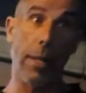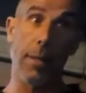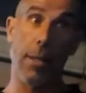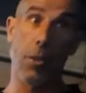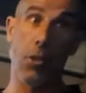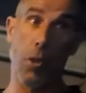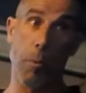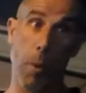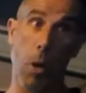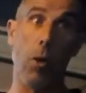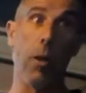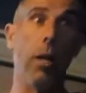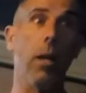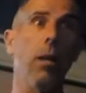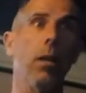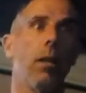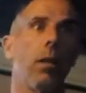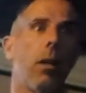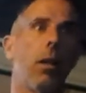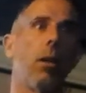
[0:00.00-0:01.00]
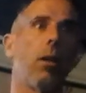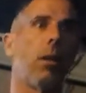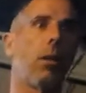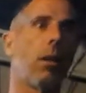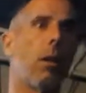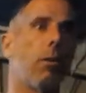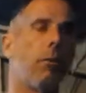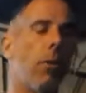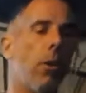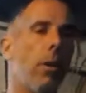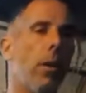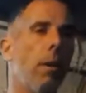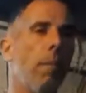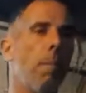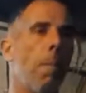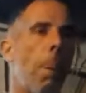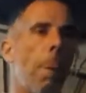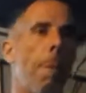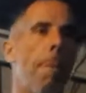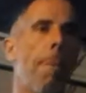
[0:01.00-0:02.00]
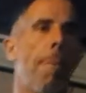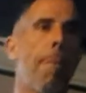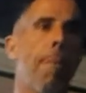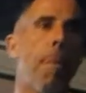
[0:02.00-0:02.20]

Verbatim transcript: no, that's in Gemona. go, go further.